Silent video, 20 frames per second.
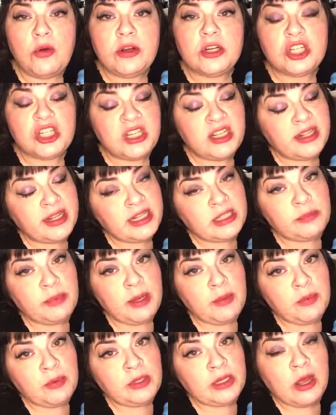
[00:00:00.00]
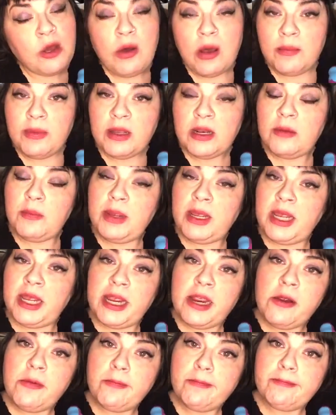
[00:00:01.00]
and she lets people know I'm going to be
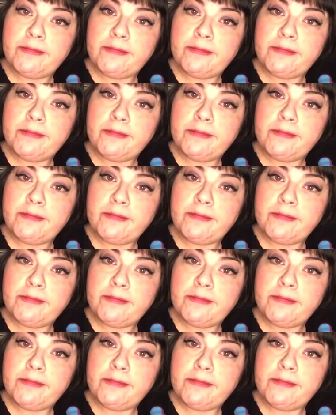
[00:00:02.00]
here.